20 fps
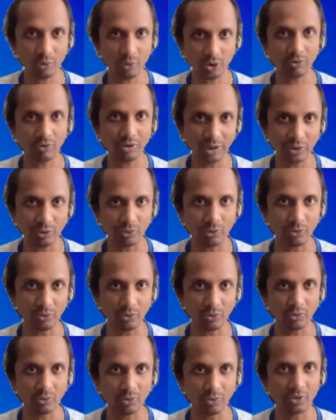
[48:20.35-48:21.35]
what you need to
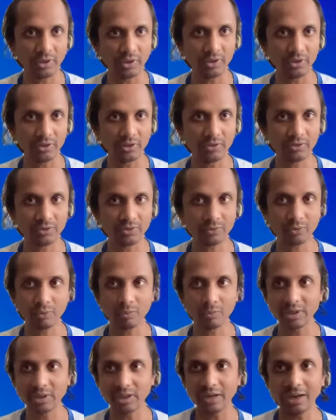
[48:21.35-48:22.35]
do is
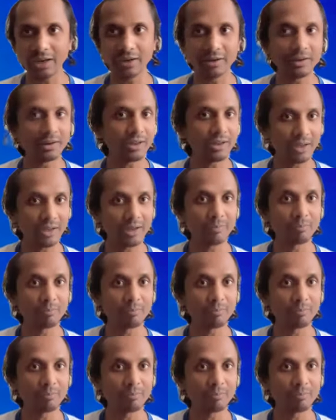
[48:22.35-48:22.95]
to be done